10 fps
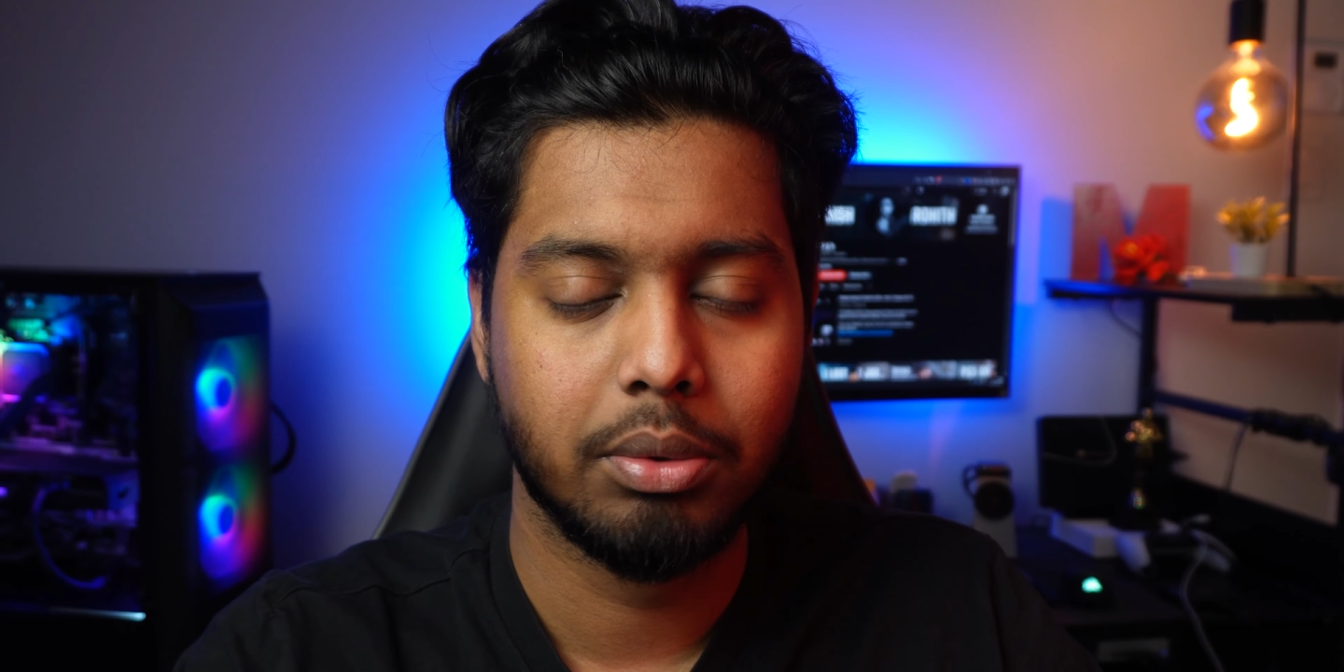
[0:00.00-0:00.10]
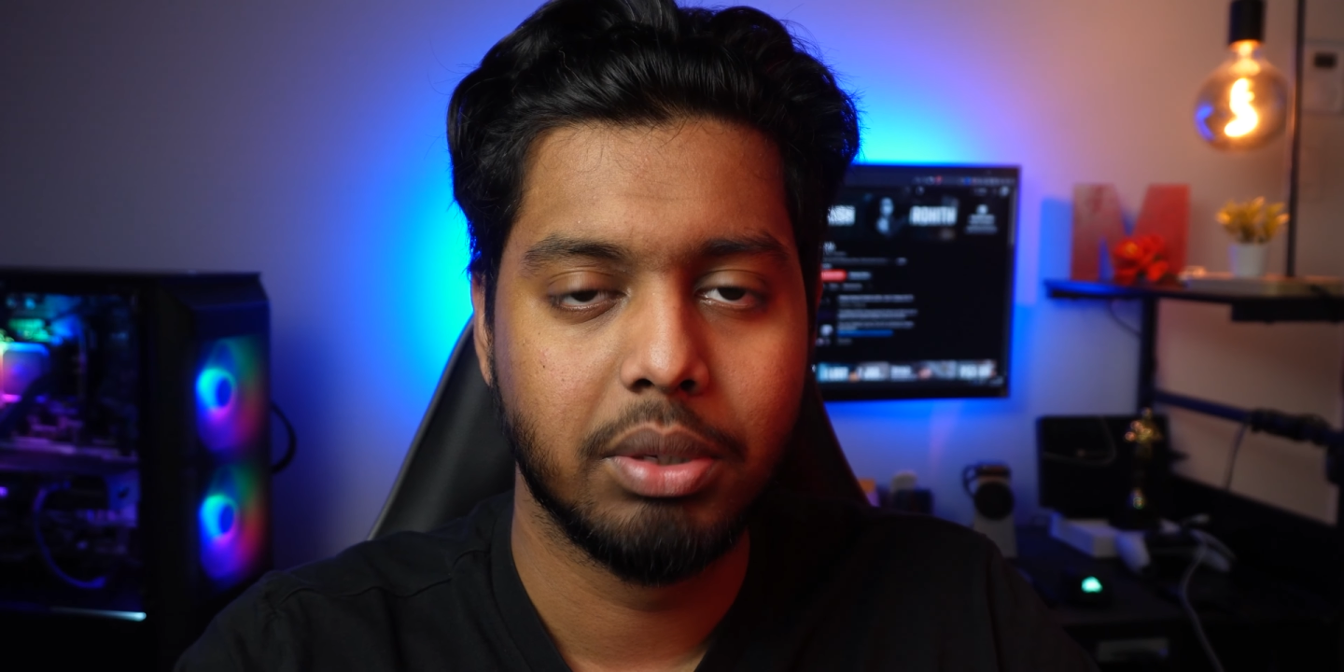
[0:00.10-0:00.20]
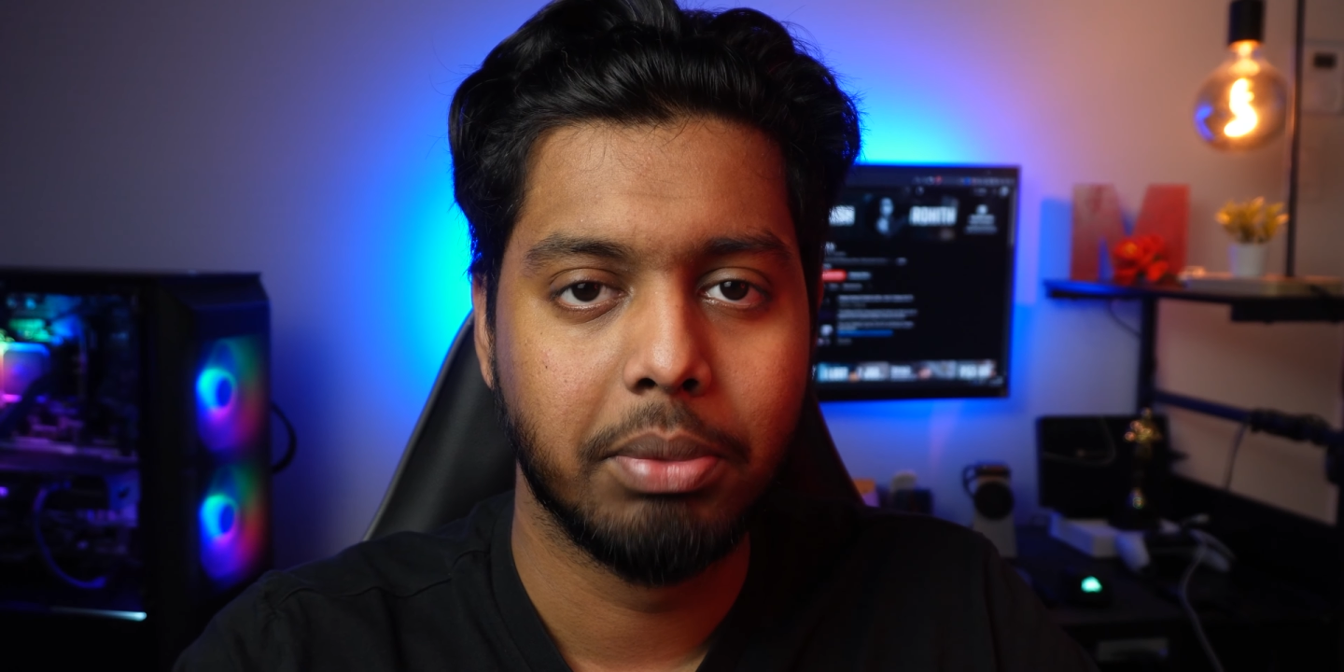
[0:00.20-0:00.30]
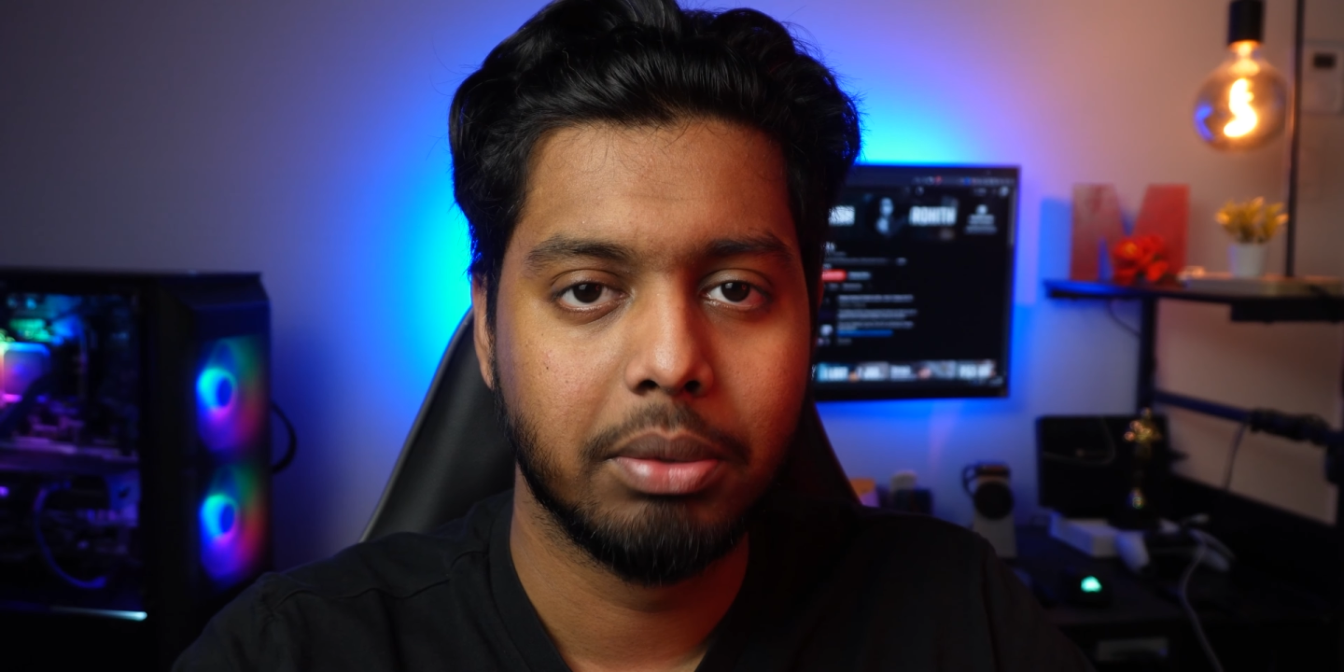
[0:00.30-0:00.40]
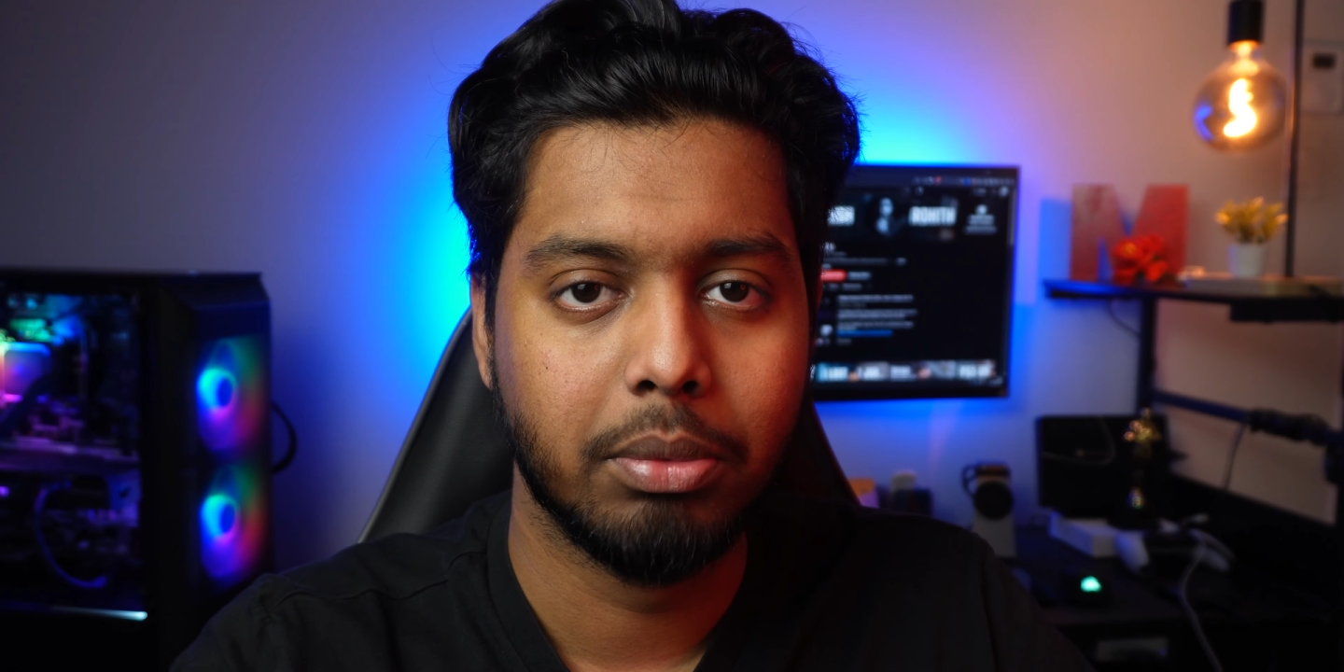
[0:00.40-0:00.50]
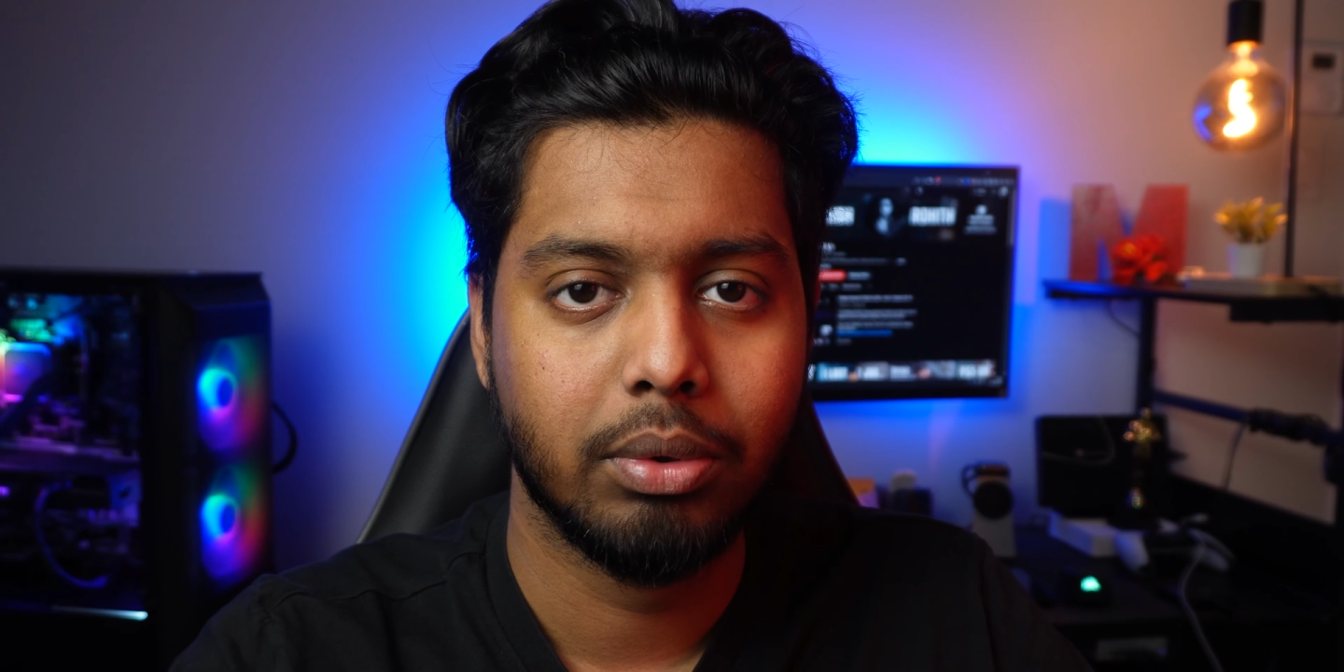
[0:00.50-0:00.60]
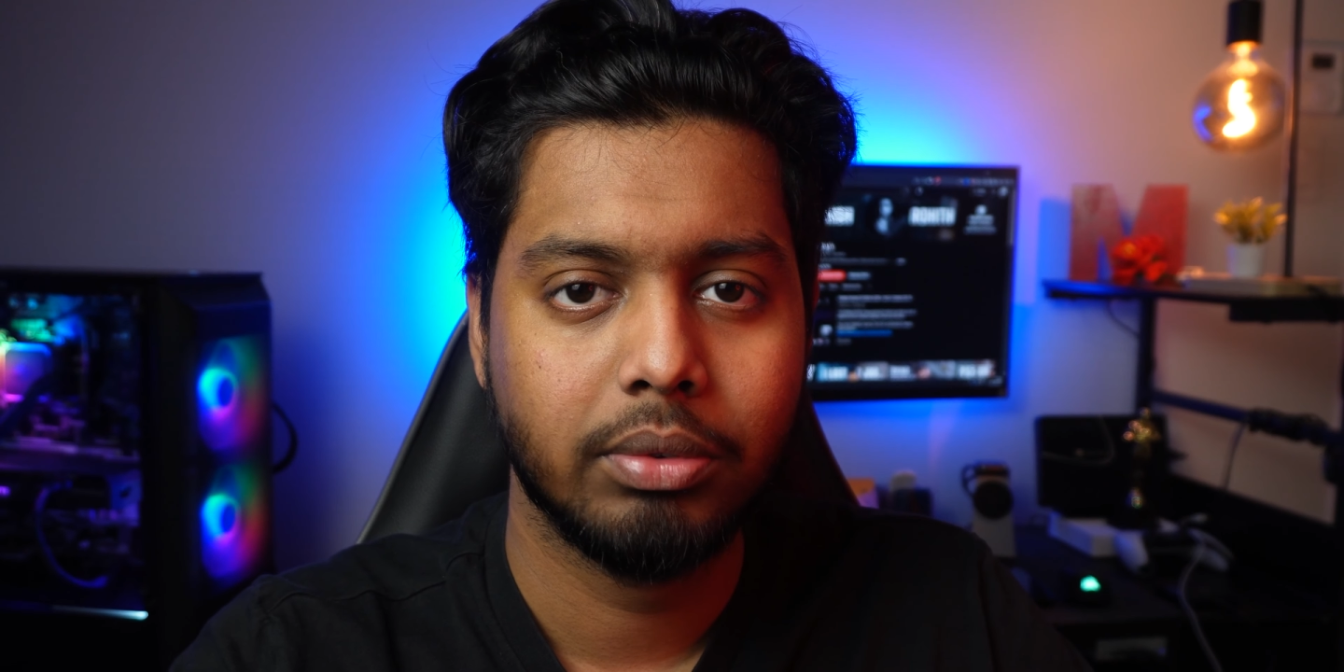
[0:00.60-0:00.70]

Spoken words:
with the motherboard.